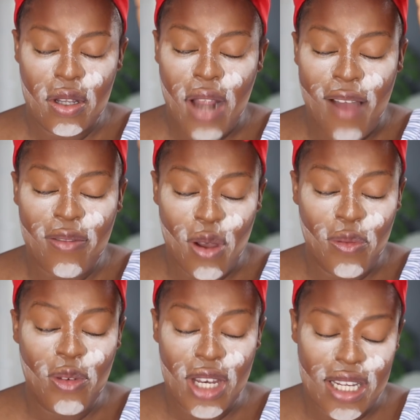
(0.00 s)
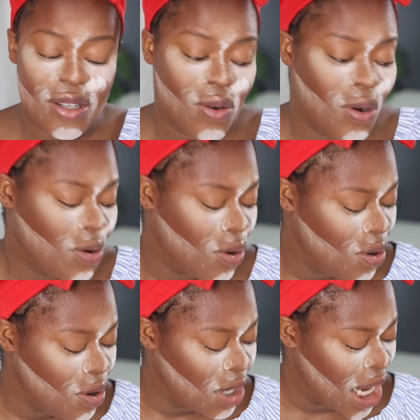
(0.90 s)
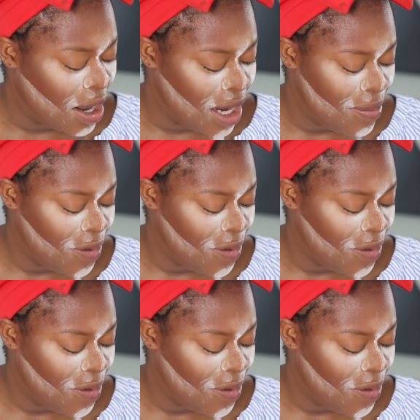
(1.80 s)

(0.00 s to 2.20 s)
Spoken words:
I've not finished. Coco, go now. Let me